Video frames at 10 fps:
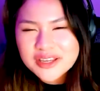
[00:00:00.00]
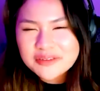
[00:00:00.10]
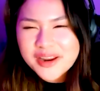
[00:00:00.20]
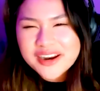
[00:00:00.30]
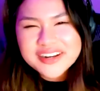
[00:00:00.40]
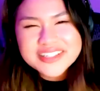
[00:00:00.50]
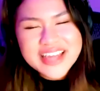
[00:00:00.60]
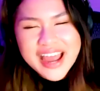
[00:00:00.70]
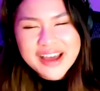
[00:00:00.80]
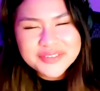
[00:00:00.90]
parents
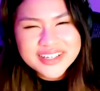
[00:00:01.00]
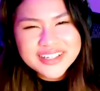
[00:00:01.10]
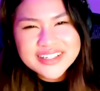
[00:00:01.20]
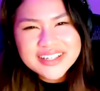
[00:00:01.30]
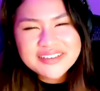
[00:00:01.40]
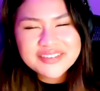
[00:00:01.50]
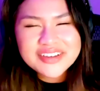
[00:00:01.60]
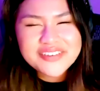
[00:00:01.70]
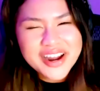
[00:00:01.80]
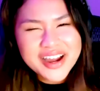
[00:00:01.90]
happy and be
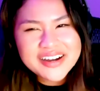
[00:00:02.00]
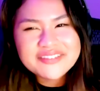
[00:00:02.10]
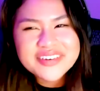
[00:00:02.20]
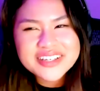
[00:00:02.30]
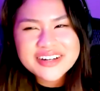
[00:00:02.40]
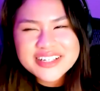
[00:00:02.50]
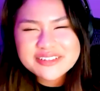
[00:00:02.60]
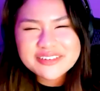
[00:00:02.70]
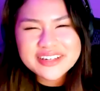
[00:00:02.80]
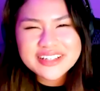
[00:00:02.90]
proud, but you
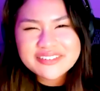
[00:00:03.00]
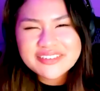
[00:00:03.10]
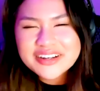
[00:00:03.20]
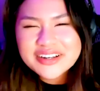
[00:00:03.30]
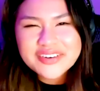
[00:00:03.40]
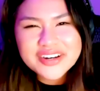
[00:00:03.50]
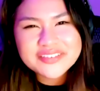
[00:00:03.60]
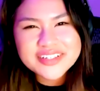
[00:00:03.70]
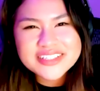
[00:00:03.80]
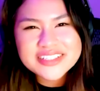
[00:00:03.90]
also want to live out your
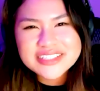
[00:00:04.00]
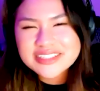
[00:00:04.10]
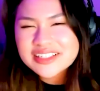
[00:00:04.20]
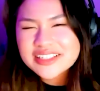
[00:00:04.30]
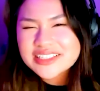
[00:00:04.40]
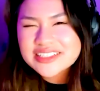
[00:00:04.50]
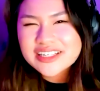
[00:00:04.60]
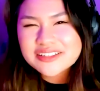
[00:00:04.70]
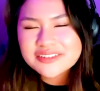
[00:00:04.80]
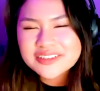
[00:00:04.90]
purpose and do the things that
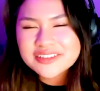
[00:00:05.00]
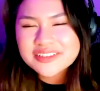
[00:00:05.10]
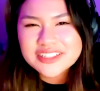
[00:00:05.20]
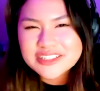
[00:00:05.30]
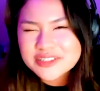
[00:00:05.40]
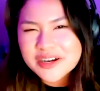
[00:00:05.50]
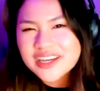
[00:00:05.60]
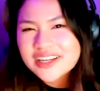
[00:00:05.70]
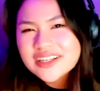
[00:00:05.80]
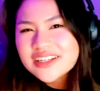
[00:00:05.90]
you really
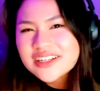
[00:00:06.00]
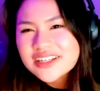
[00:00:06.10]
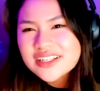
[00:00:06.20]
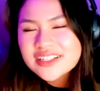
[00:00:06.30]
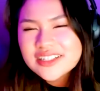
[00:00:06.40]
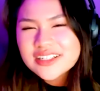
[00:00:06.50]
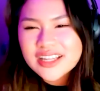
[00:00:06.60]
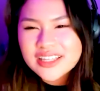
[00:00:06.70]
enjoy. And then